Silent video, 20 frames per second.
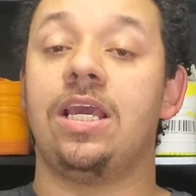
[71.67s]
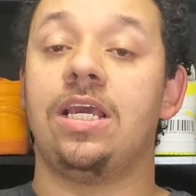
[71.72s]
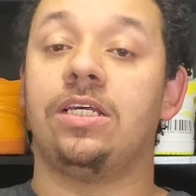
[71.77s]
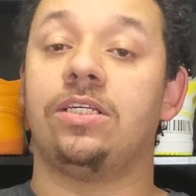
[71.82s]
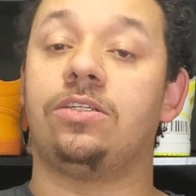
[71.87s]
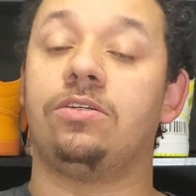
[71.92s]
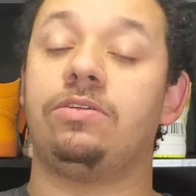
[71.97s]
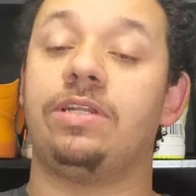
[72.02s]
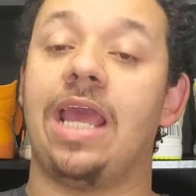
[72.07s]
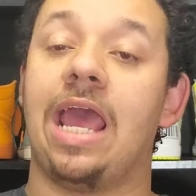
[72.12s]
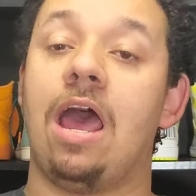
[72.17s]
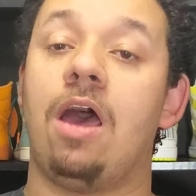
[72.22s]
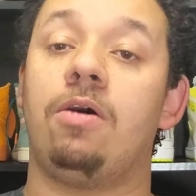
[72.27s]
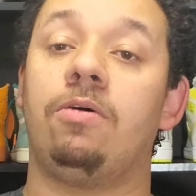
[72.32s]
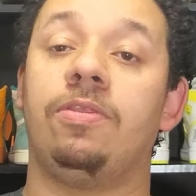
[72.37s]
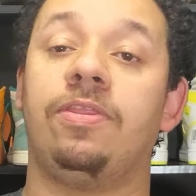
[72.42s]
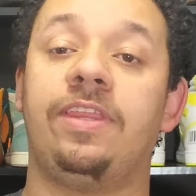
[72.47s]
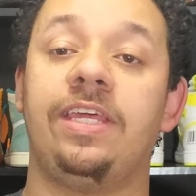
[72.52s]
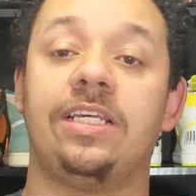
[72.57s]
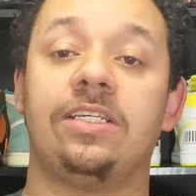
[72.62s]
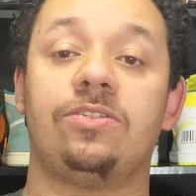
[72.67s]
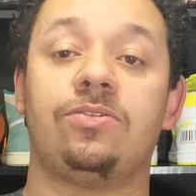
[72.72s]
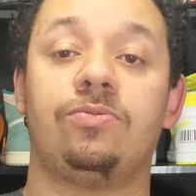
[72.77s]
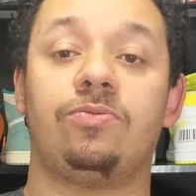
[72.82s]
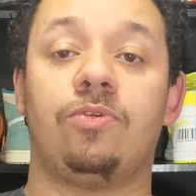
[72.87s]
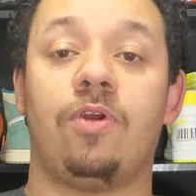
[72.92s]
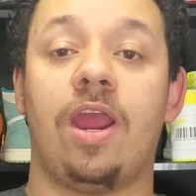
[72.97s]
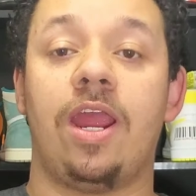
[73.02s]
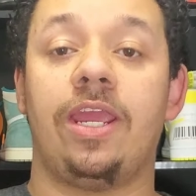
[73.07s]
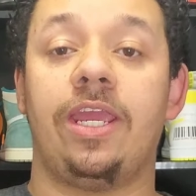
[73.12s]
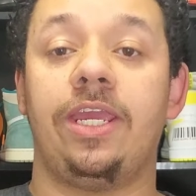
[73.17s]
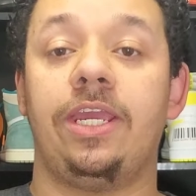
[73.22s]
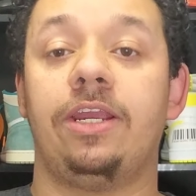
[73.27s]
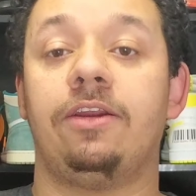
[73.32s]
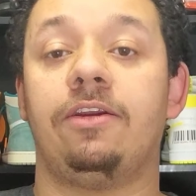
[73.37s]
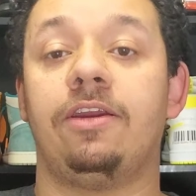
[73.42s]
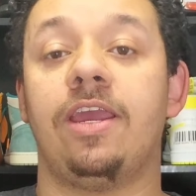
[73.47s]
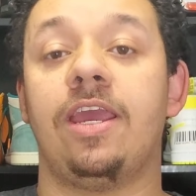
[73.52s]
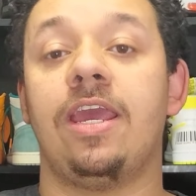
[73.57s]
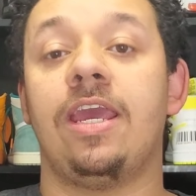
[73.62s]
So now this one right
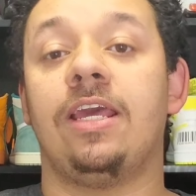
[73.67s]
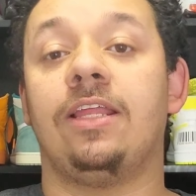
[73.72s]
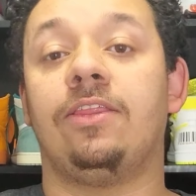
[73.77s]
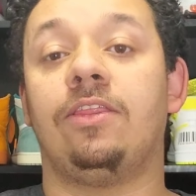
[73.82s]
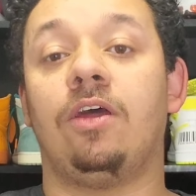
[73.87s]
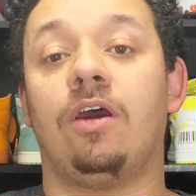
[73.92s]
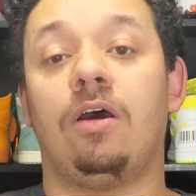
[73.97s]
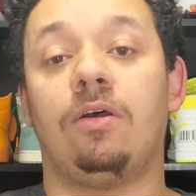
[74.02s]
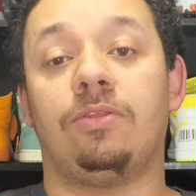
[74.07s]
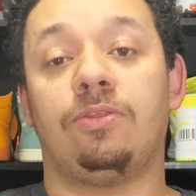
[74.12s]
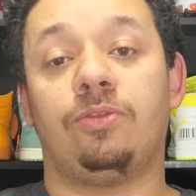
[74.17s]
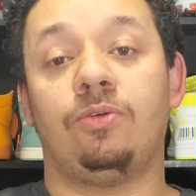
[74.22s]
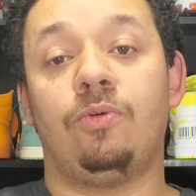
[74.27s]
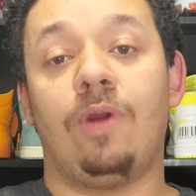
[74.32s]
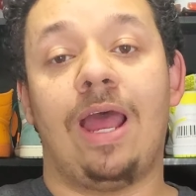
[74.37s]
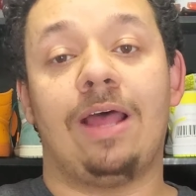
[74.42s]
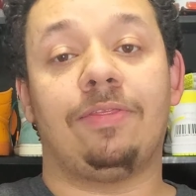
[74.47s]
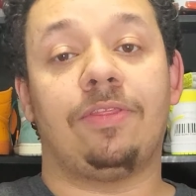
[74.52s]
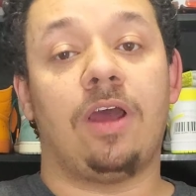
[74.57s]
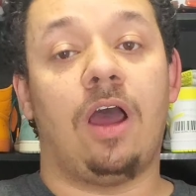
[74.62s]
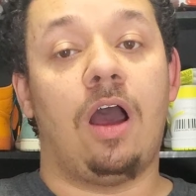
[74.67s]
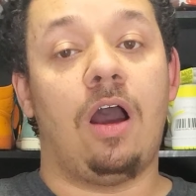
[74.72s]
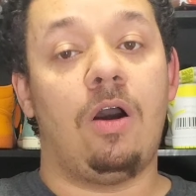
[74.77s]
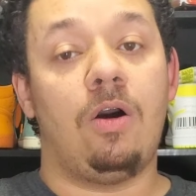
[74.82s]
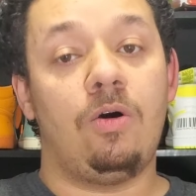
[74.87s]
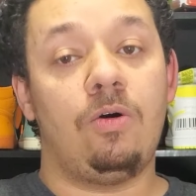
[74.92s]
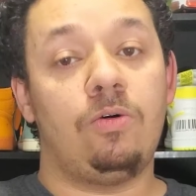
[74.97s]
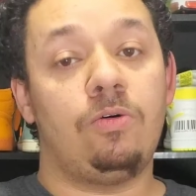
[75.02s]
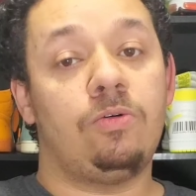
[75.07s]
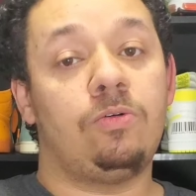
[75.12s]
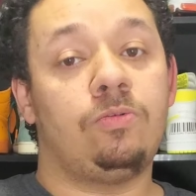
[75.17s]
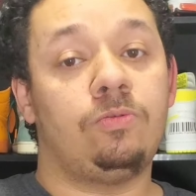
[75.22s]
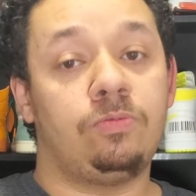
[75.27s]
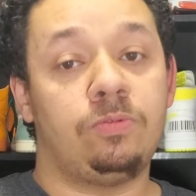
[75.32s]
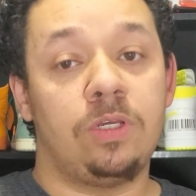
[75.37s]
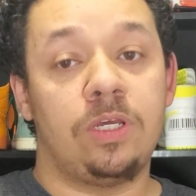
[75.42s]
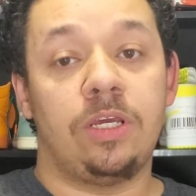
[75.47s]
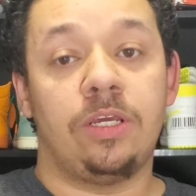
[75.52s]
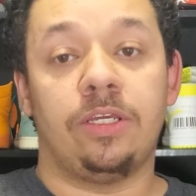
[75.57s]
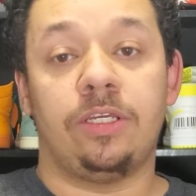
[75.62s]
here, throughout the
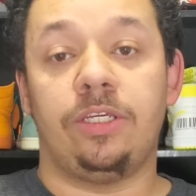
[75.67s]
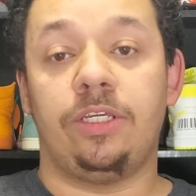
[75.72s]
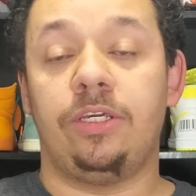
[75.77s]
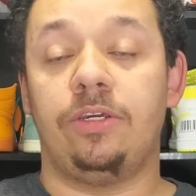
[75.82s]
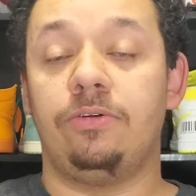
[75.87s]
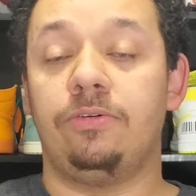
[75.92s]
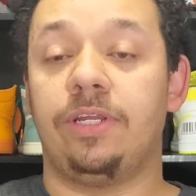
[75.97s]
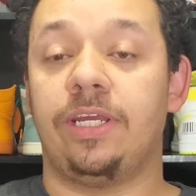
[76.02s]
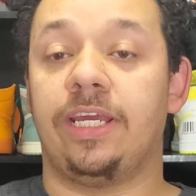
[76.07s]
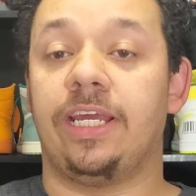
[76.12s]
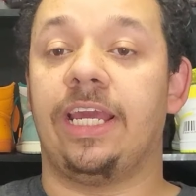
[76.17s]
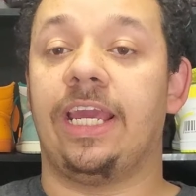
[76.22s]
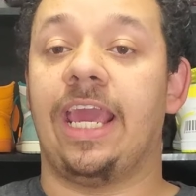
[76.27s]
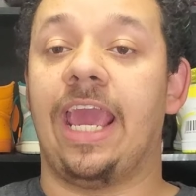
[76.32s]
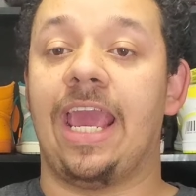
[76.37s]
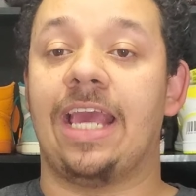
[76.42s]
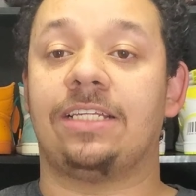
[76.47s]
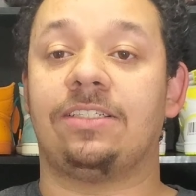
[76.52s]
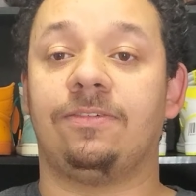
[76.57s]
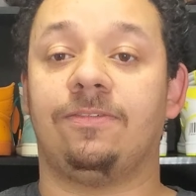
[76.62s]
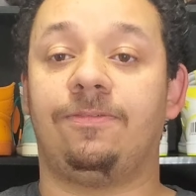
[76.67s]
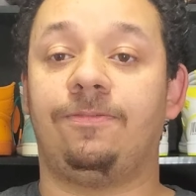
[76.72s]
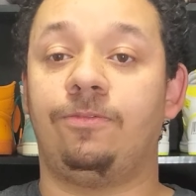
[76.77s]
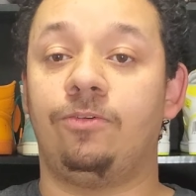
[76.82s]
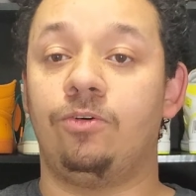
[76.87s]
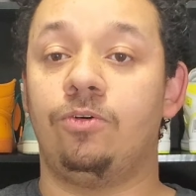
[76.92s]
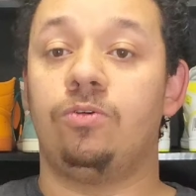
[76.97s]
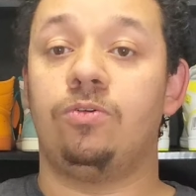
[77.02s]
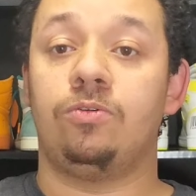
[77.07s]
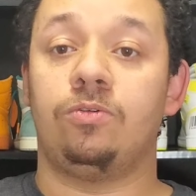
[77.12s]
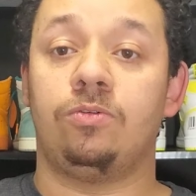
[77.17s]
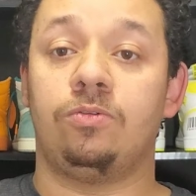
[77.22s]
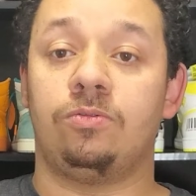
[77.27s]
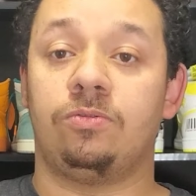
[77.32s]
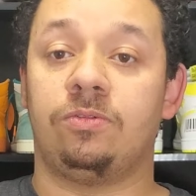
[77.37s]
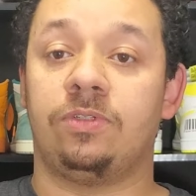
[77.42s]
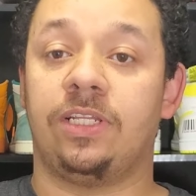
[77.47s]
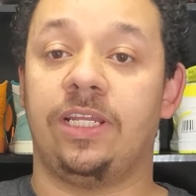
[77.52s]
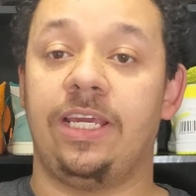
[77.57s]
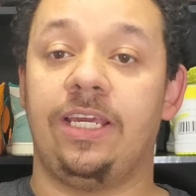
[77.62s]
whole unit, it has a full
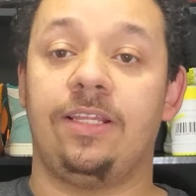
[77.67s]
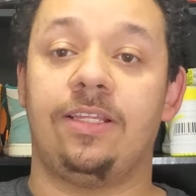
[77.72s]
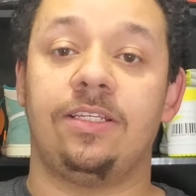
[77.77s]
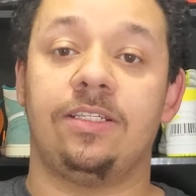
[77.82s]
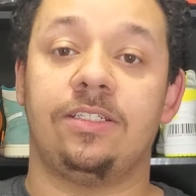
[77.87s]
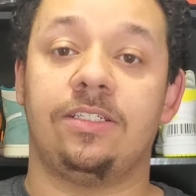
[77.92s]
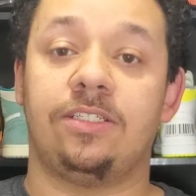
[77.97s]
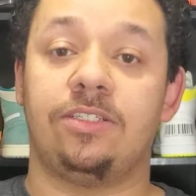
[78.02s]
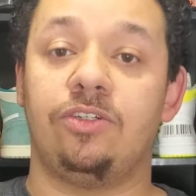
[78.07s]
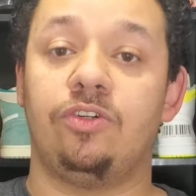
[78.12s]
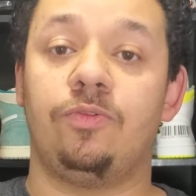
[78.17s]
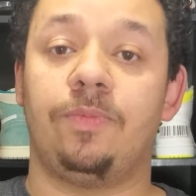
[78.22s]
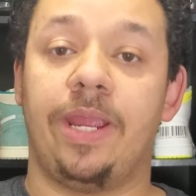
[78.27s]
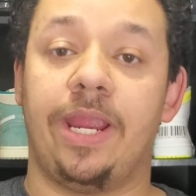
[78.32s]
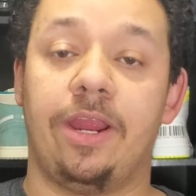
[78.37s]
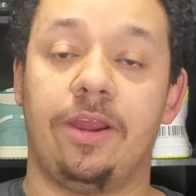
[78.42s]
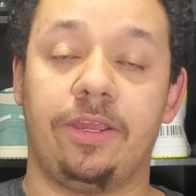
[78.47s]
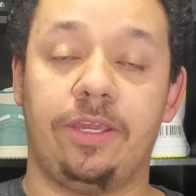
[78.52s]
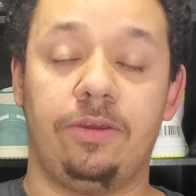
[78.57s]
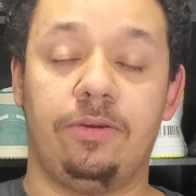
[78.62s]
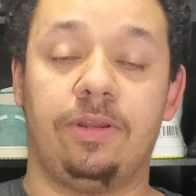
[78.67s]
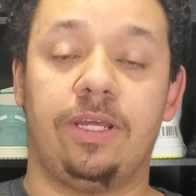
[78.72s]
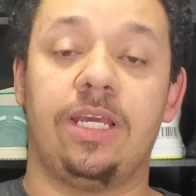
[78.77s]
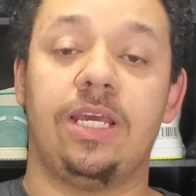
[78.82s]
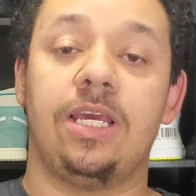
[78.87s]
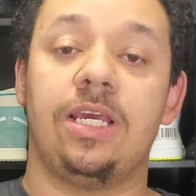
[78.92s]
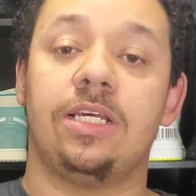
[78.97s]
length Zoom Air unit.